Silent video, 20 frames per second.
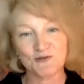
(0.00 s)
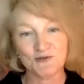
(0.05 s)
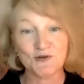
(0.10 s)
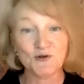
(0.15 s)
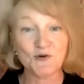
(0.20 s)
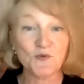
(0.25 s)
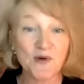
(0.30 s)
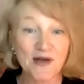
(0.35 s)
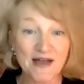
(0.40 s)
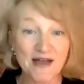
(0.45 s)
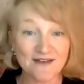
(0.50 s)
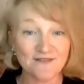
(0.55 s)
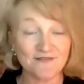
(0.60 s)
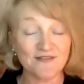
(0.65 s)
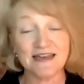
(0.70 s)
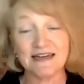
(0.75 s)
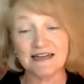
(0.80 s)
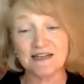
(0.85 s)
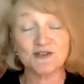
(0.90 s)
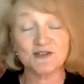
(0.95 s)
or a wave?
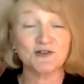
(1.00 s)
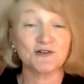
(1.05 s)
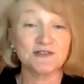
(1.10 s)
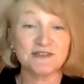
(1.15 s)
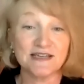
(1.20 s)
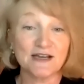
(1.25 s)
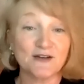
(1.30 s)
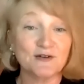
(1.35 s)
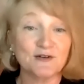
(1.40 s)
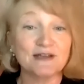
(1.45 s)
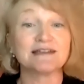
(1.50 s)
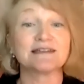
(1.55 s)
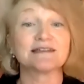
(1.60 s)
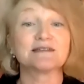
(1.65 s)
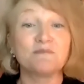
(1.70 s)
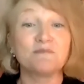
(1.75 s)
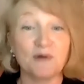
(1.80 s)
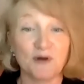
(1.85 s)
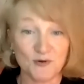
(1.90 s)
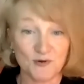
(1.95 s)
And it turns out it is
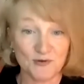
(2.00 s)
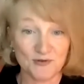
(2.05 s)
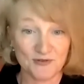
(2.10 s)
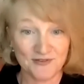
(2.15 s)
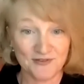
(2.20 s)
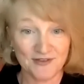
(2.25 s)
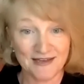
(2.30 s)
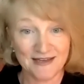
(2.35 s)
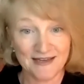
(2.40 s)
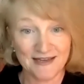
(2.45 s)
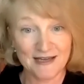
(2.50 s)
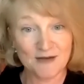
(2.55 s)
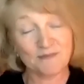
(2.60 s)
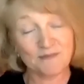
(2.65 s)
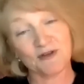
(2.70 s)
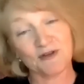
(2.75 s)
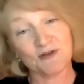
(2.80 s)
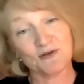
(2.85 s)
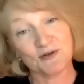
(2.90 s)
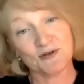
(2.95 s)
both.
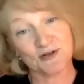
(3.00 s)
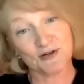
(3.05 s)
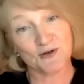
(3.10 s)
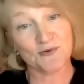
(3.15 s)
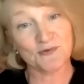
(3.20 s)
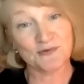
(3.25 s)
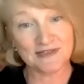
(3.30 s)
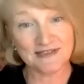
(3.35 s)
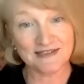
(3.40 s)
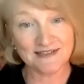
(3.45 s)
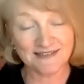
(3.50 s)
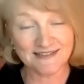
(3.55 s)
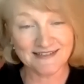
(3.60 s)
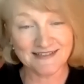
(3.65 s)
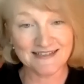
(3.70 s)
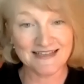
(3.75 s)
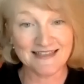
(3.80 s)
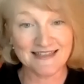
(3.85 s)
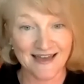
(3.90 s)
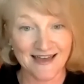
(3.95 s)
But you could only
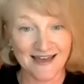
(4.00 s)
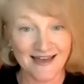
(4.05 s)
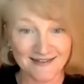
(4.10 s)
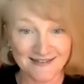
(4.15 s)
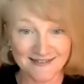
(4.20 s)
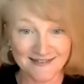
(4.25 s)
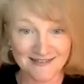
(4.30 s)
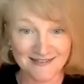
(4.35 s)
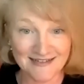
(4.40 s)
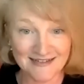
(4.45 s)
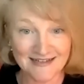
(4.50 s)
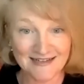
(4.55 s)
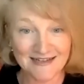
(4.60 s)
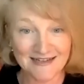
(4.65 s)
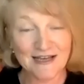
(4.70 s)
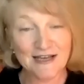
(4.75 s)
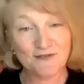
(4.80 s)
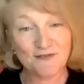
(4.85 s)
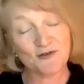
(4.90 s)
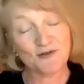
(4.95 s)
see that
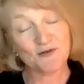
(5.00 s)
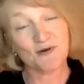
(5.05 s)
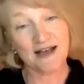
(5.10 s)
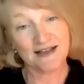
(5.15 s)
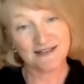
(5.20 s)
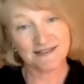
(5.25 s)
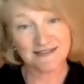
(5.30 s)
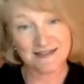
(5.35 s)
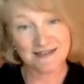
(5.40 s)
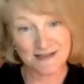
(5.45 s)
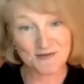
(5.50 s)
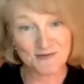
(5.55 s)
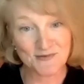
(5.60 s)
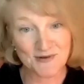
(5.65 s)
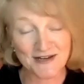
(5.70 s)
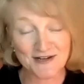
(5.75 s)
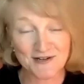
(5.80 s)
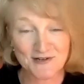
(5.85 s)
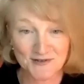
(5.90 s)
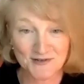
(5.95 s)
if you were asking
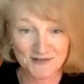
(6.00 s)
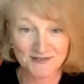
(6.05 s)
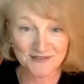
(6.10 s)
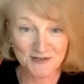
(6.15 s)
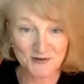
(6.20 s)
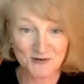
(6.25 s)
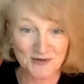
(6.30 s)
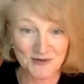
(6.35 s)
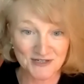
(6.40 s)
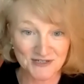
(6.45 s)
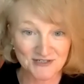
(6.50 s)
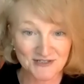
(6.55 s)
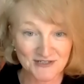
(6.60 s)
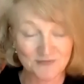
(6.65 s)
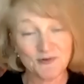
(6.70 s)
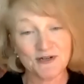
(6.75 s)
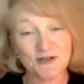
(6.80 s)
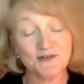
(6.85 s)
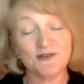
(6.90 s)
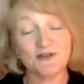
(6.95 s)
the
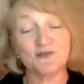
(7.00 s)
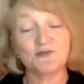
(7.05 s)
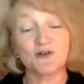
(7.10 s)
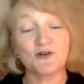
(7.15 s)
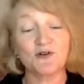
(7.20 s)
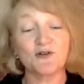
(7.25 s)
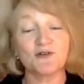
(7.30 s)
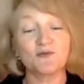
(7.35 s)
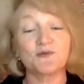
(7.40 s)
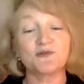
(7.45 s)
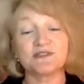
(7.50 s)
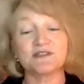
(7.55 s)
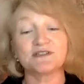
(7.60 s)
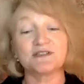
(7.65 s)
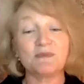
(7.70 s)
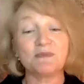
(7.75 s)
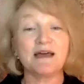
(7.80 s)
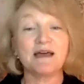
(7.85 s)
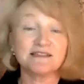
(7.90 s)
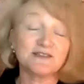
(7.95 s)
question. It
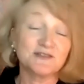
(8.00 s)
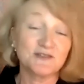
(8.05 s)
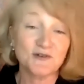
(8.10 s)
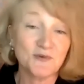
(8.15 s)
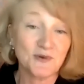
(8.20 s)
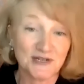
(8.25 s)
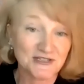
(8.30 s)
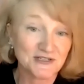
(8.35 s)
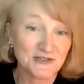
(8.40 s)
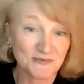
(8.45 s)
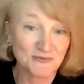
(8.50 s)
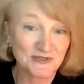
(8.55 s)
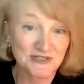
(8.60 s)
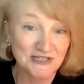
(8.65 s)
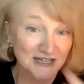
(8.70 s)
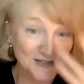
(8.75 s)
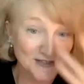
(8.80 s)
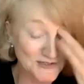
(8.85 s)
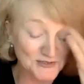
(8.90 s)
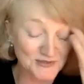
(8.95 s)
depends on the question which
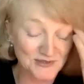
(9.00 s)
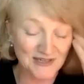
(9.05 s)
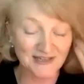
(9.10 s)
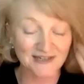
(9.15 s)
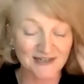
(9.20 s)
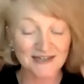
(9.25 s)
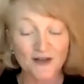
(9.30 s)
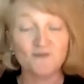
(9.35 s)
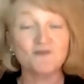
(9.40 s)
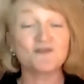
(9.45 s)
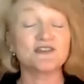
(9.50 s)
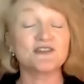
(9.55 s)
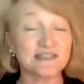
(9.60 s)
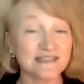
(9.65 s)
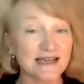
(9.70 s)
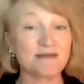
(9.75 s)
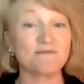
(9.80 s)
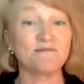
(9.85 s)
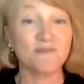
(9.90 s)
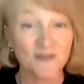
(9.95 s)
answer you get of the
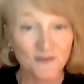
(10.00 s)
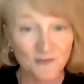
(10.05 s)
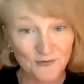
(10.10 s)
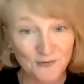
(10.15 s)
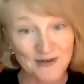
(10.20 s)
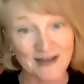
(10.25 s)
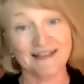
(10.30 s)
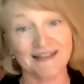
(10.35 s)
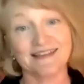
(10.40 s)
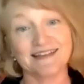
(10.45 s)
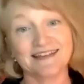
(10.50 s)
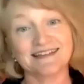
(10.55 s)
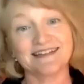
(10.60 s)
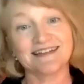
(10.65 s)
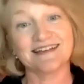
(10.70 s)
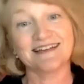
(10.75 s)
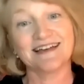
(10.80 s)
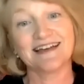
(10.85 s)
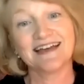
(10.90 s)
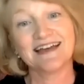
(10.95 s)
same
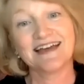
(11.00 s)
reality.